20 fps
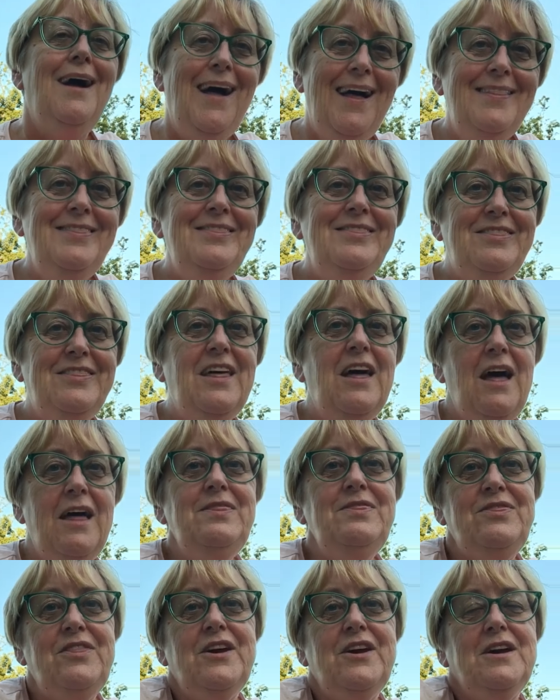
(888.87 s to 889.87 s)
and
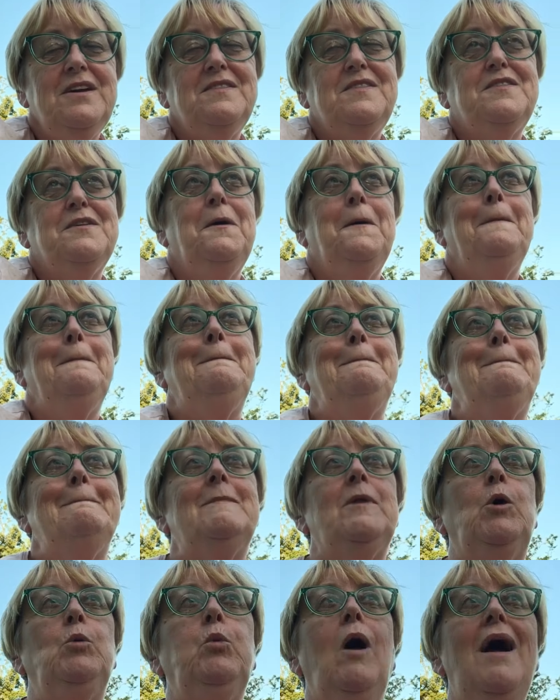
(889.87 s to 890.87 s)
and that
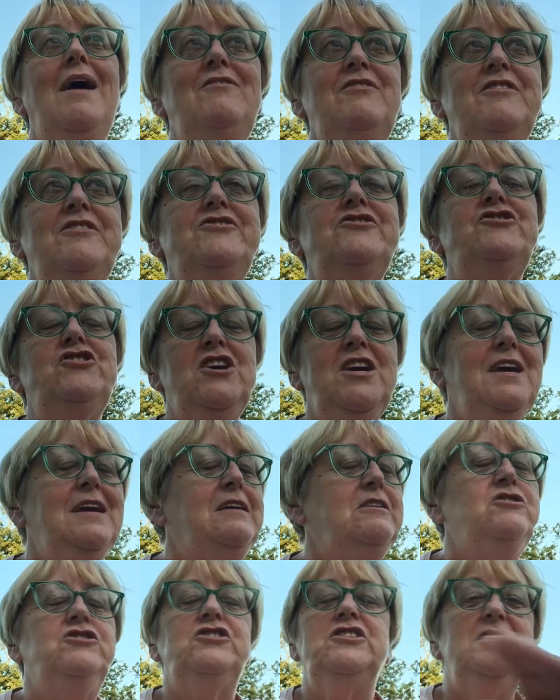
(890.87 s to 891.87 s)
whatever's
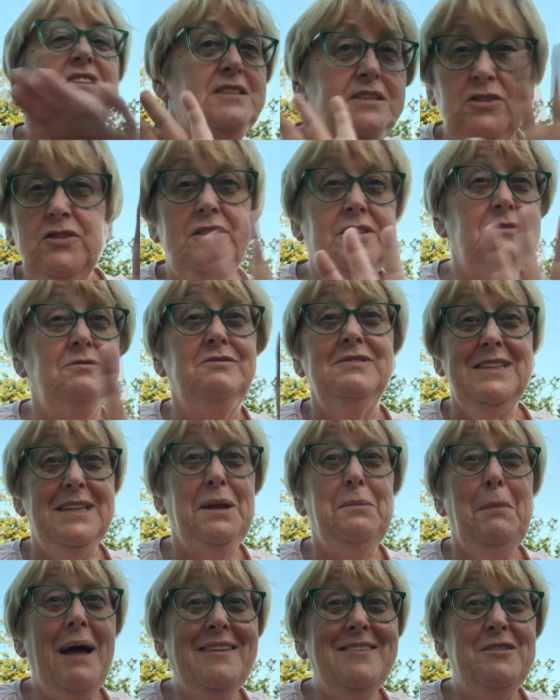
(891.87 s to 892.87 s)
changed, it doesn't
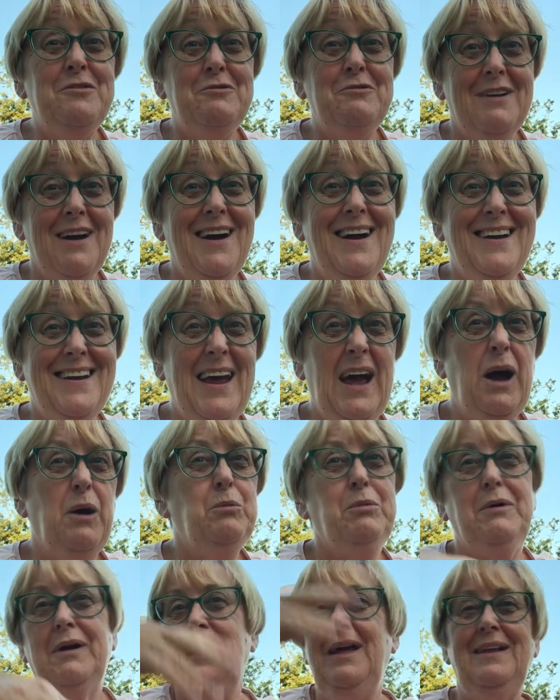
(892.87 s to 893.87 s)
really matter right now.
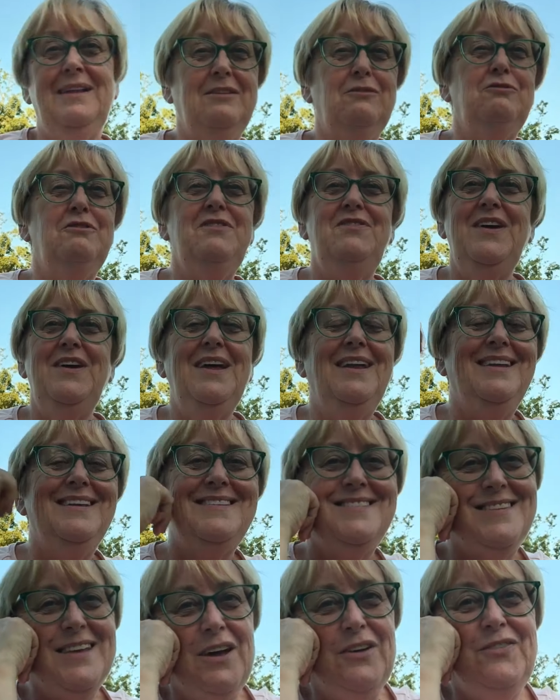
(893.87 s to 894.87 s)
It'll reveal
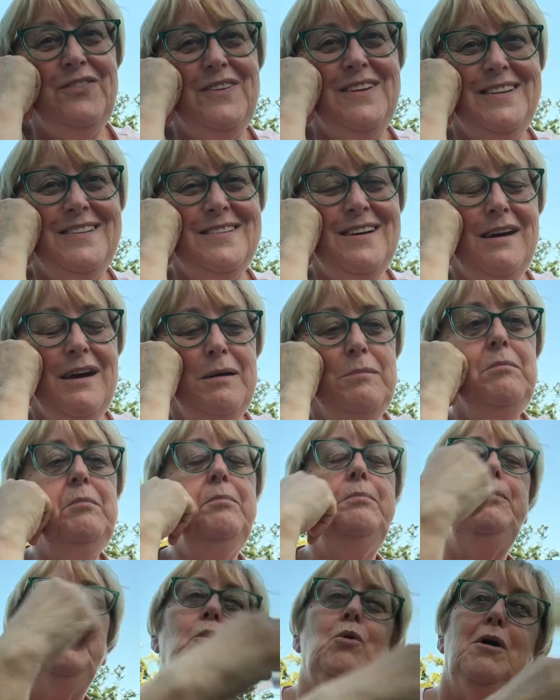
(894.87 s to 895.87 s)
itself in time,
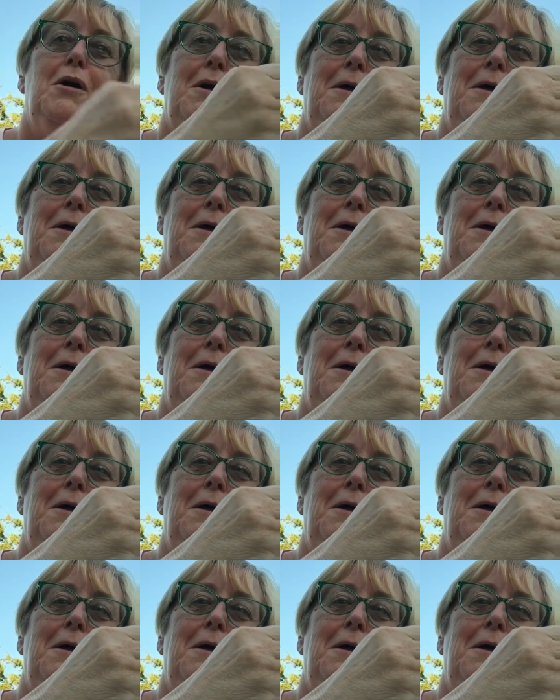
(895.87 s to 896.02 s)
but